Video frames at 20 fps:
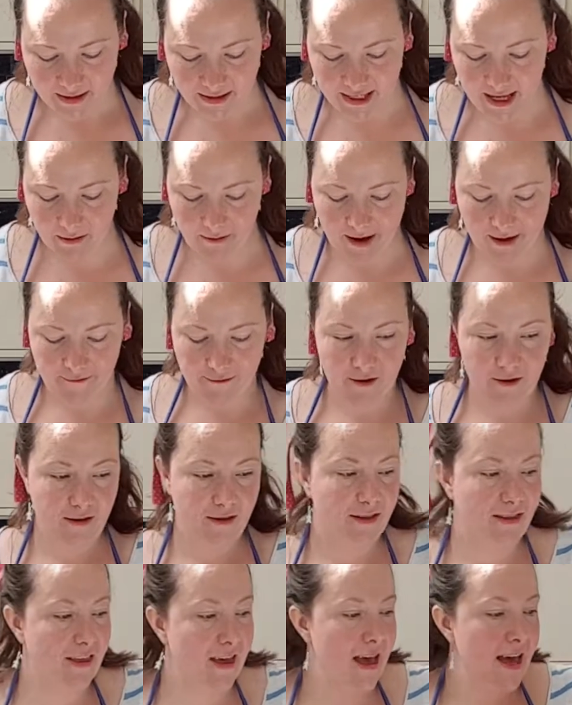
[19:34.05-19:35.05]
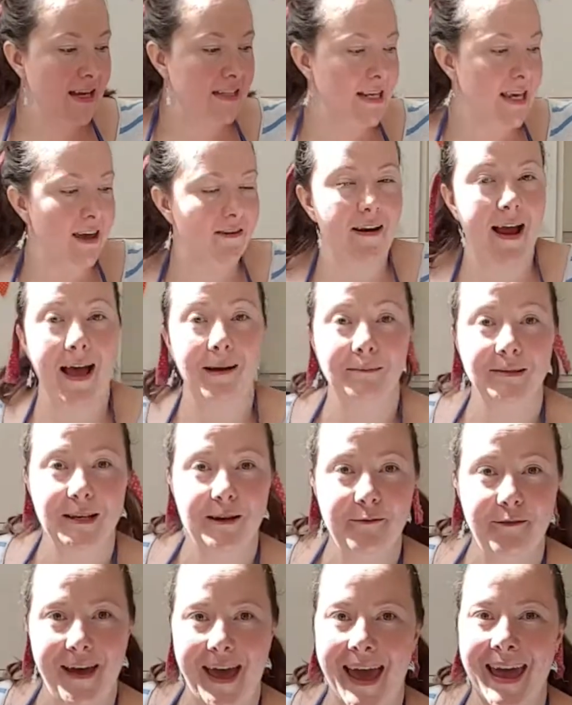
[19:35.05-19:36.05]
So I've got 30 grams
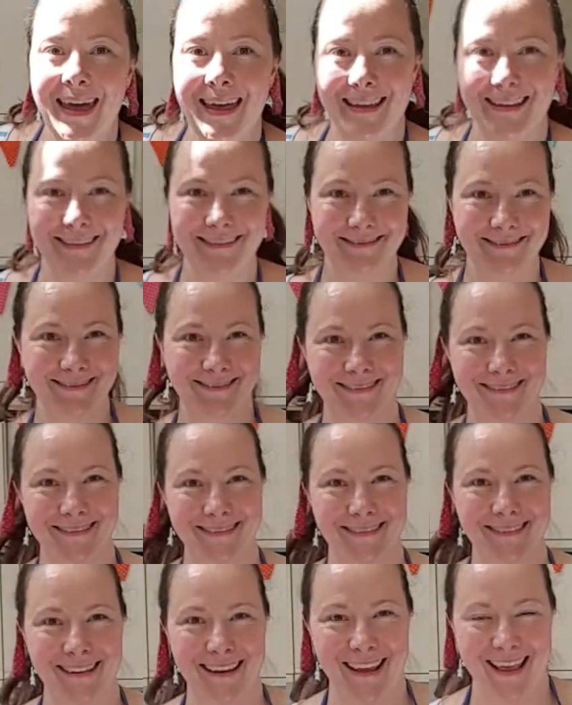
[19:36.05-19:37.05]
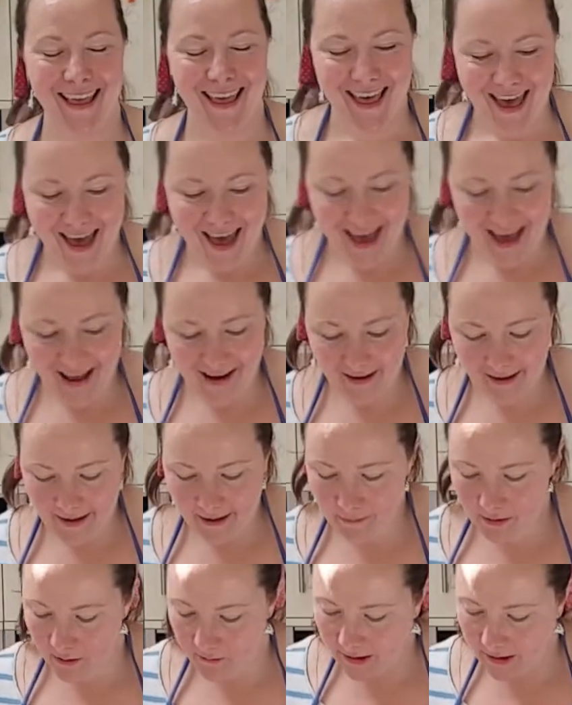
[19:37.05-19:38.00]
of egg, and I'm